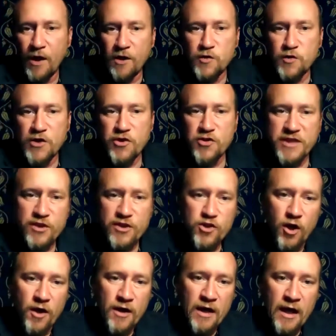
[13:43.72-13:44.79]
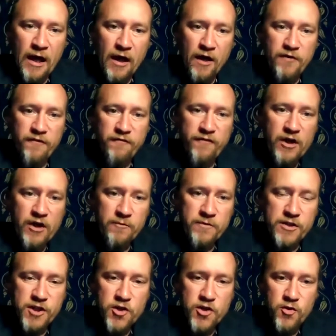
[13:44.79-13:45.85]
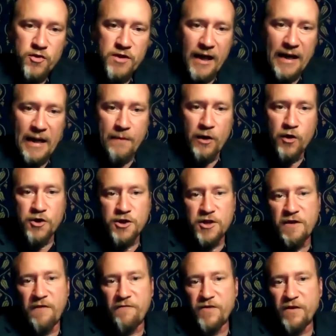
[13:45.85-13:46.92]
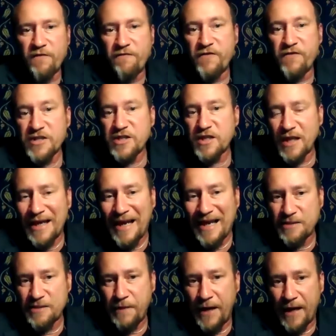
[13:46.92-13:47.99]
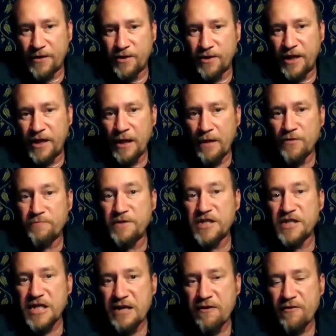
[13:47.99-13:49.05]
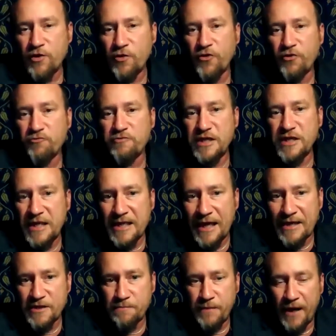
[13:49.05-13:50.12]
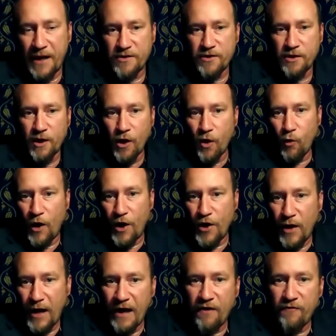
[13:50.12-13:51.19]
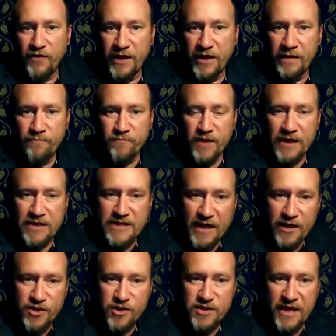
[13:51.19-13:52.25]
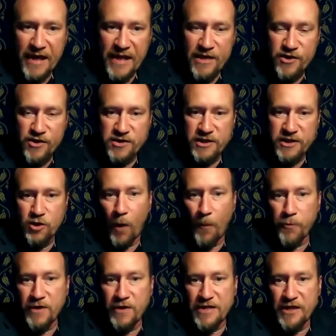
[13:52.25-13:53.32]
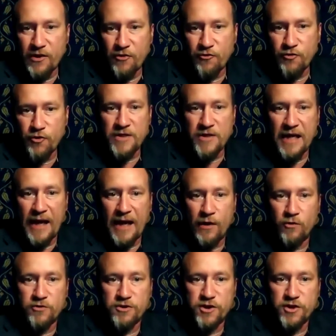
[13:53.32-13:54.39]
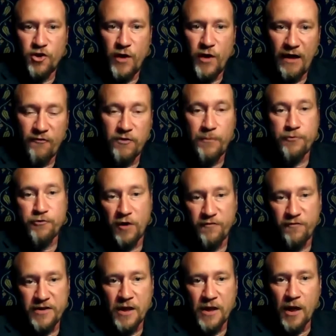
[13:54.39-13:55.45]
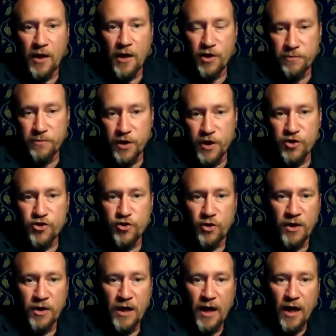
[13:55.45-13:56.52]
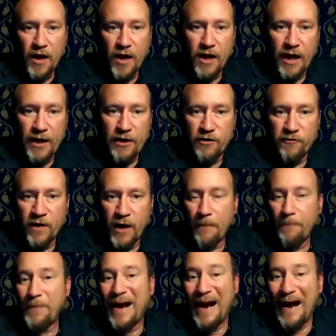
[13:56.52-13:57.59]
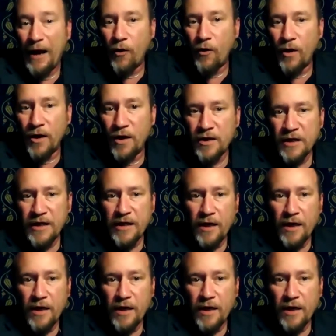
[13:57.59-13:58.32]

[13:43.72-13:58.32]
So as you said, John, the film, The Social Dilemma, looked at the physical aspect, the material 3D aspect, where you have the intelligence agencies operating through it, and also you have the profit, commercial kind of power